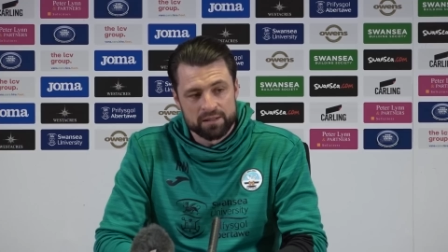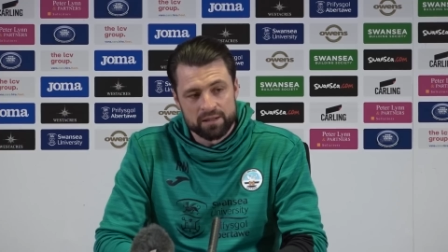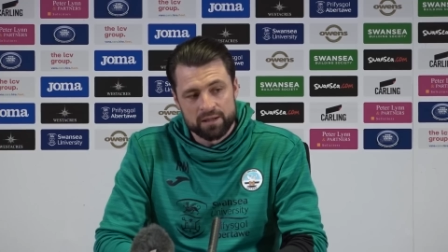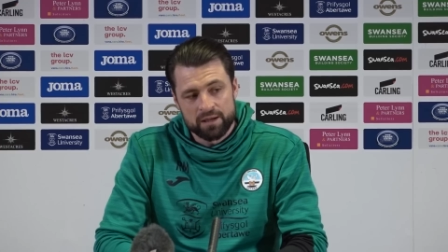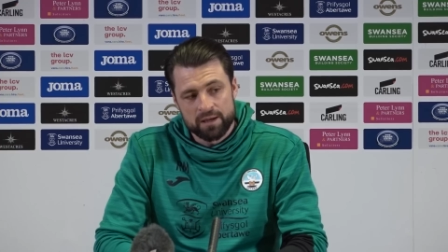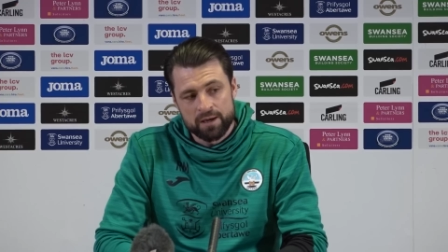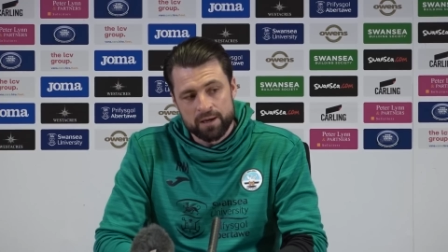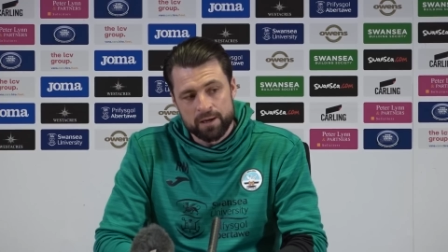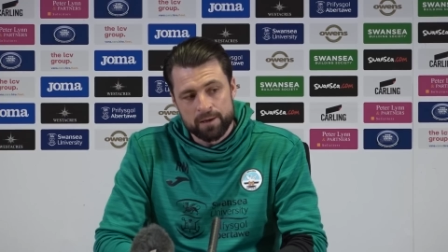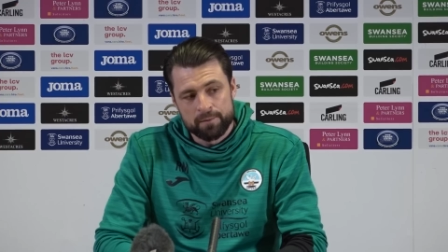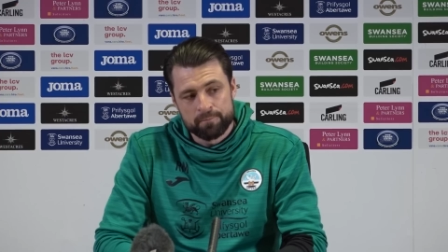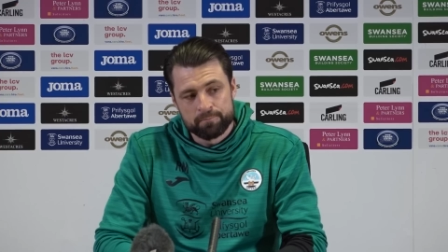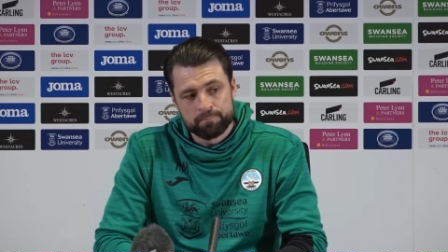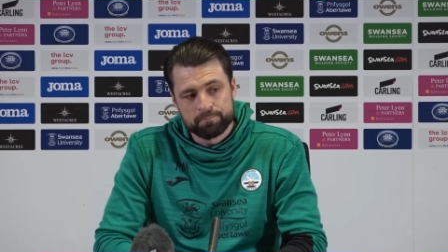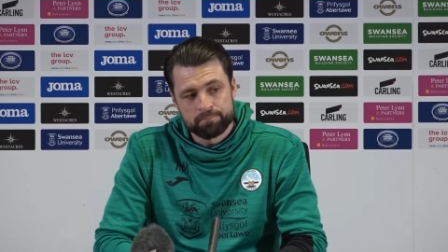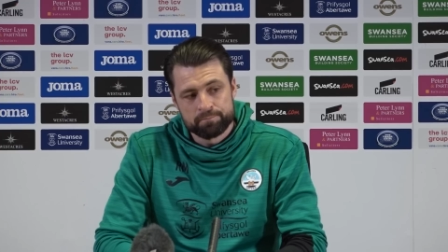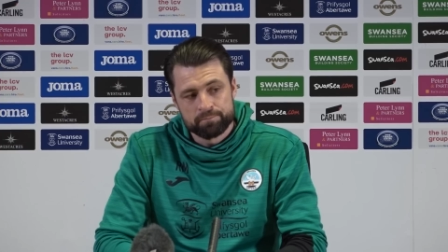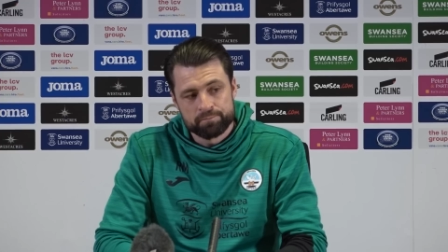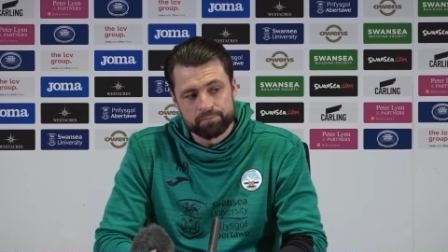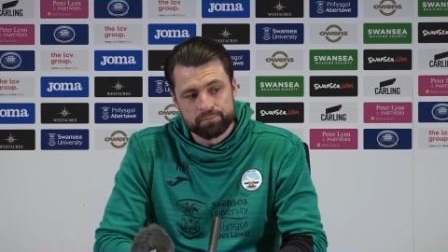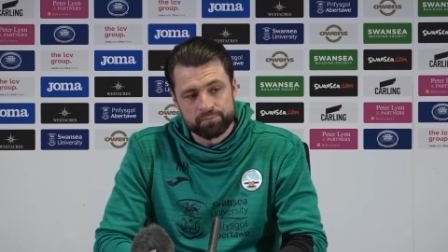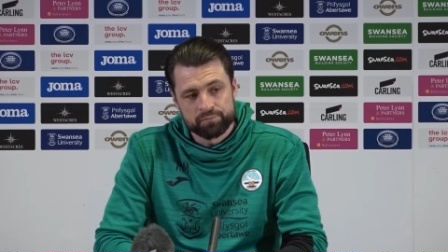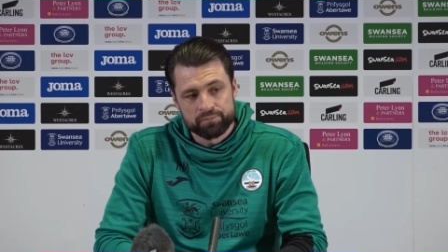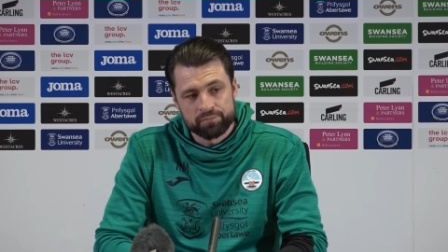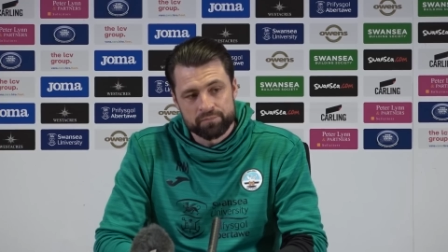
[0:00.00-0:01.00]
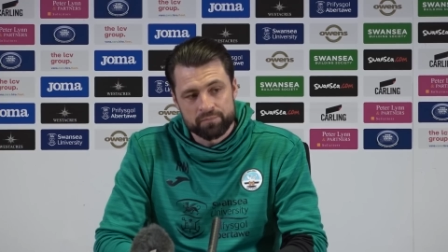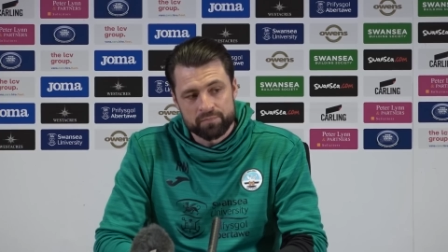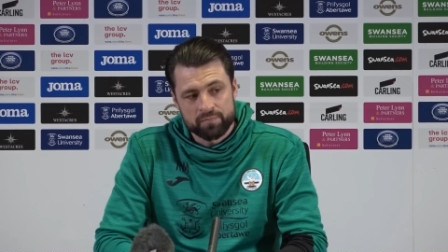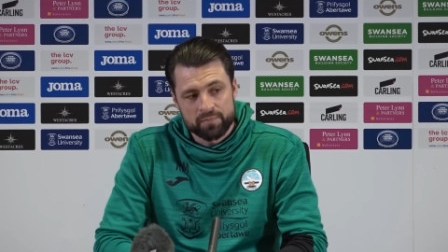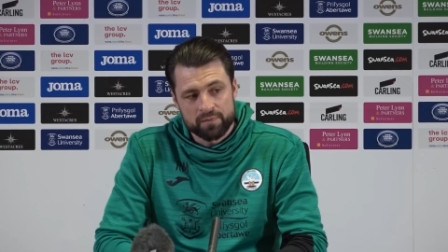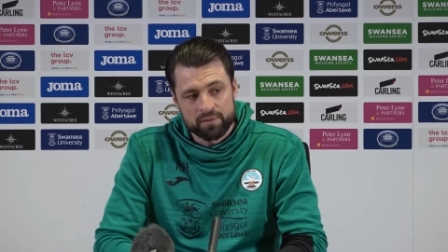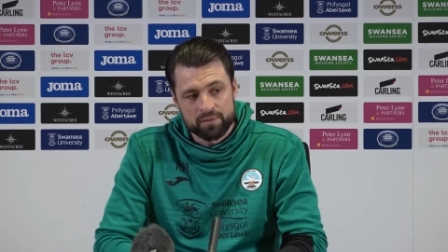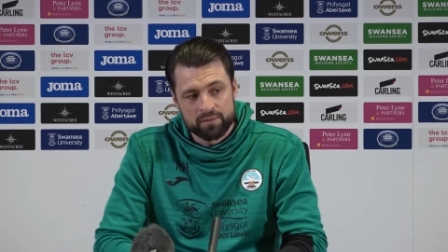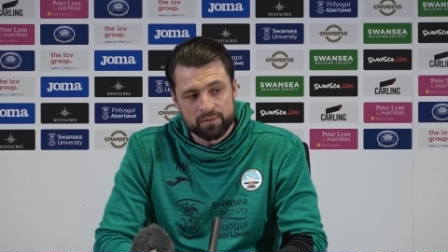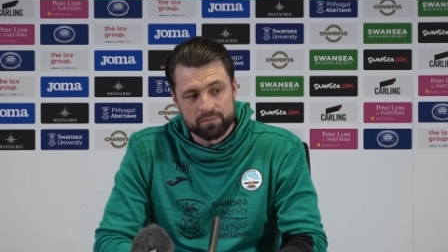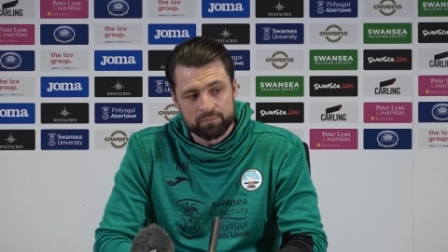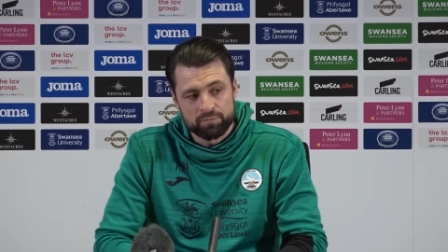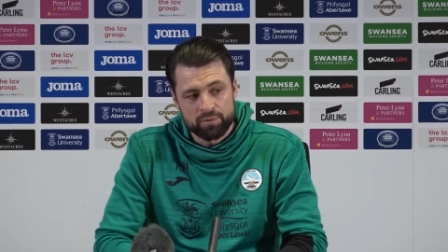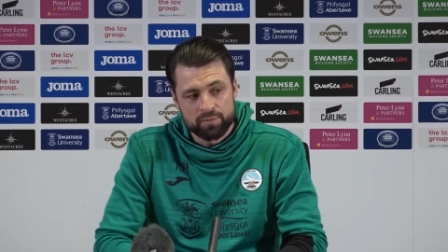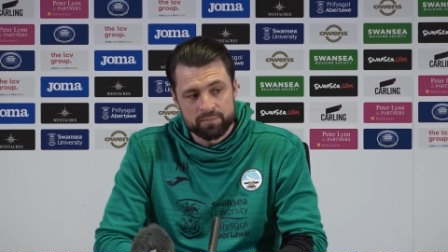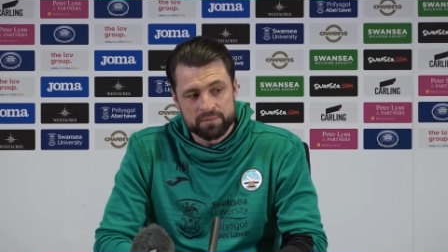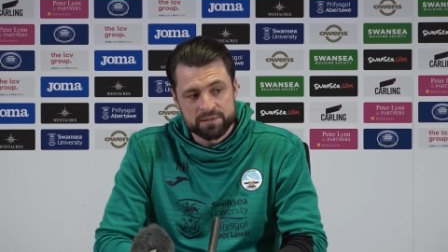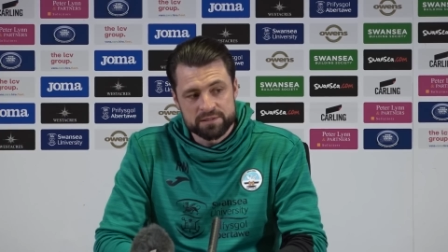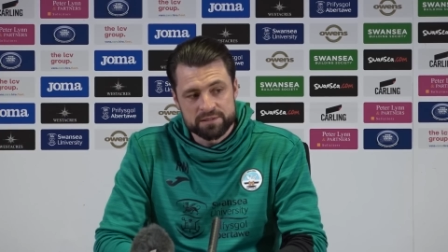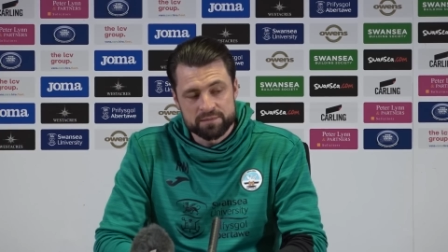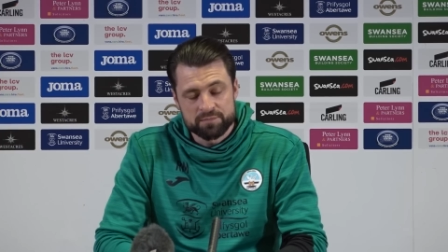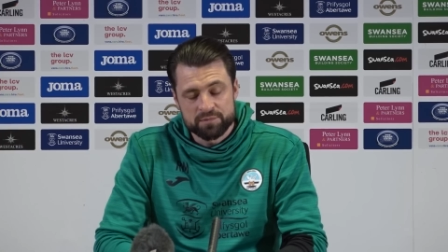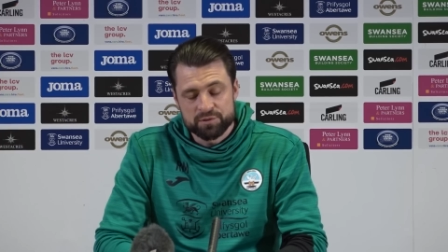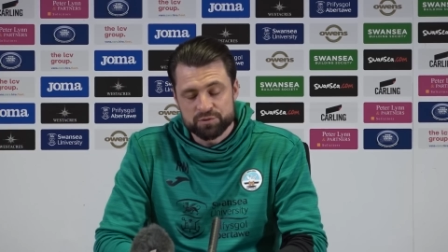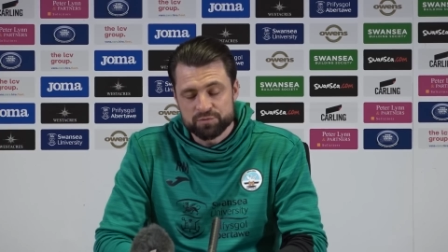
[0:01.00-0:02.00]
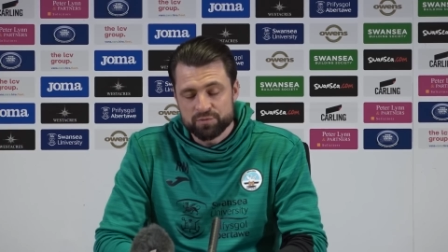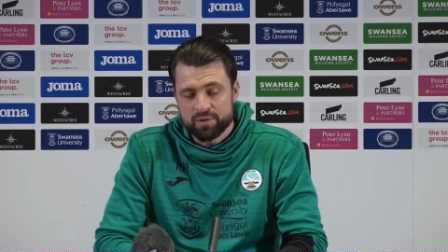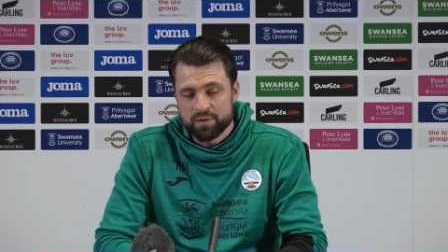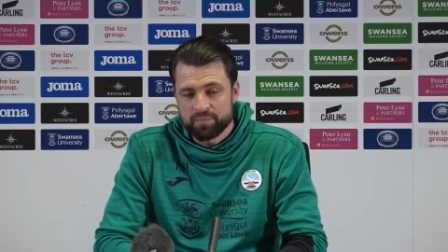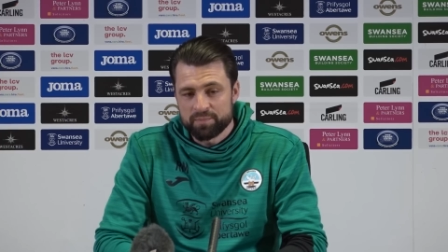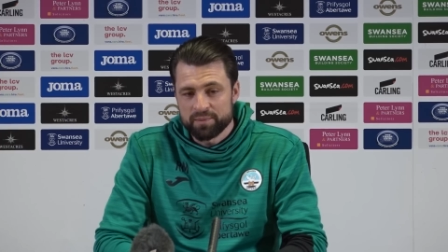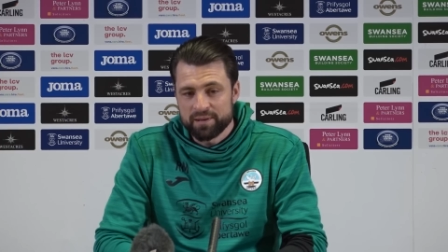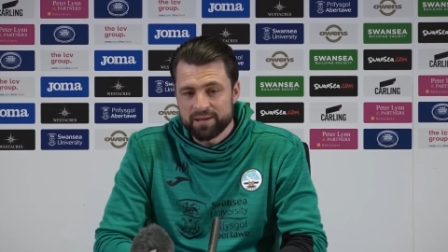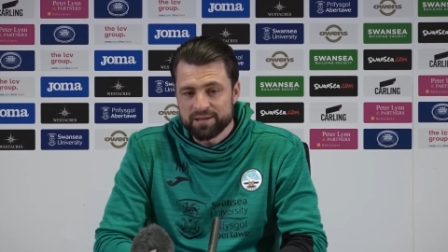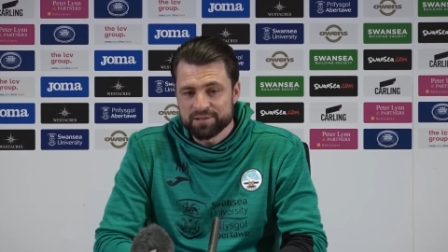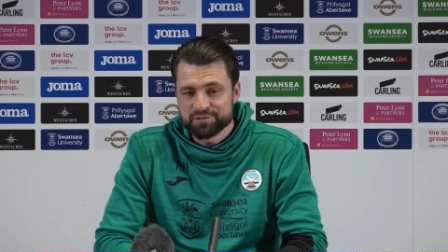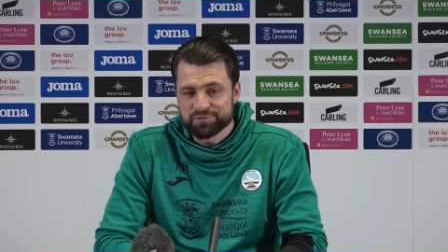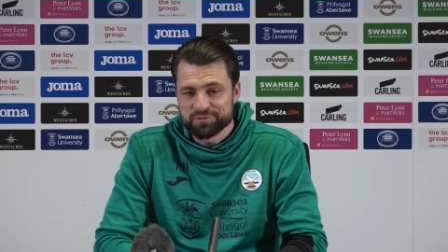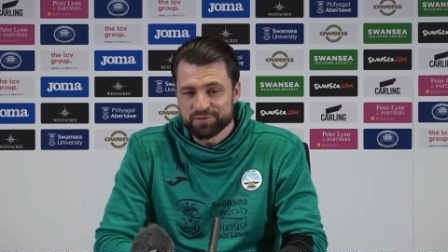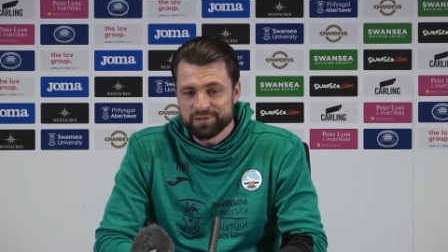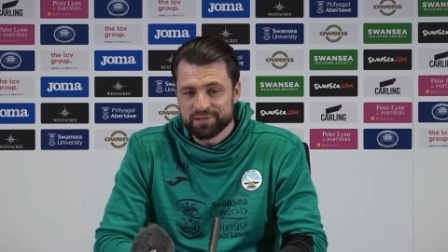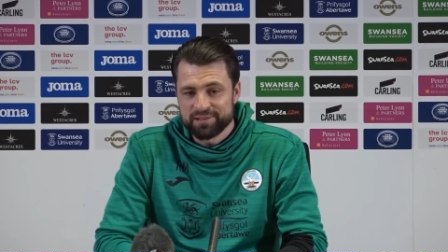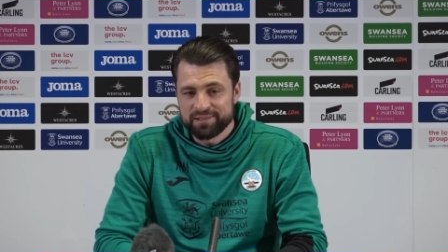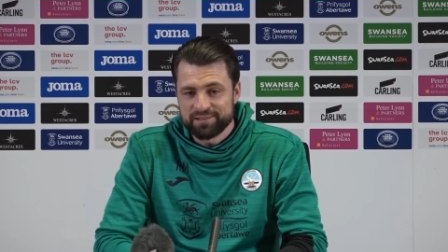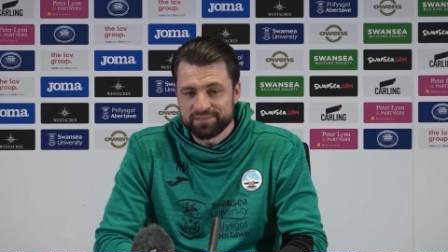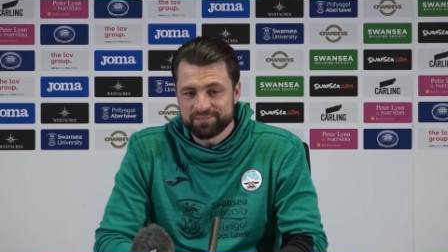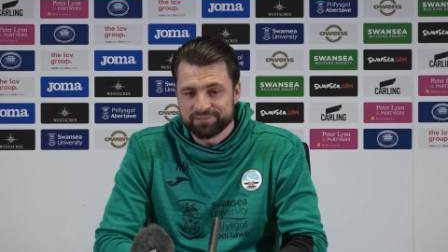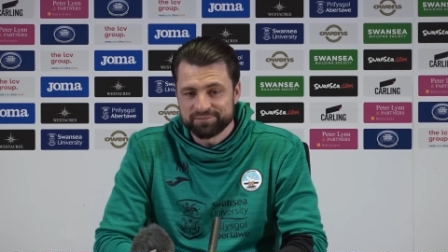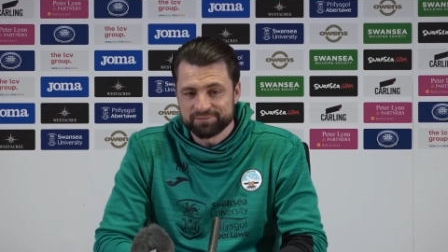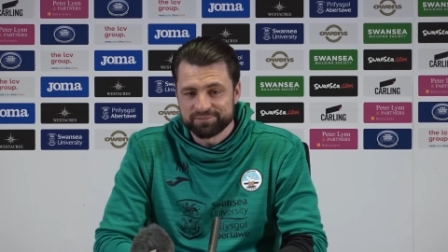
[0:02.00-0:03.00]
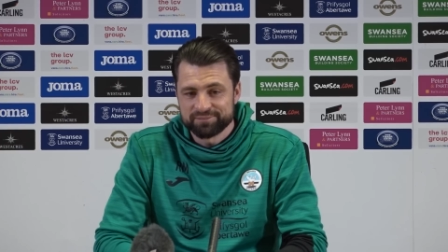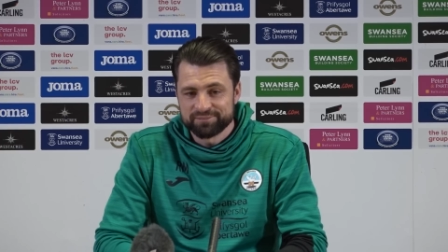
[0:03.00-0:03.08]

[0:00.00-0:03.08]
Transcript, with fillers: Um, probably similar to our players, really.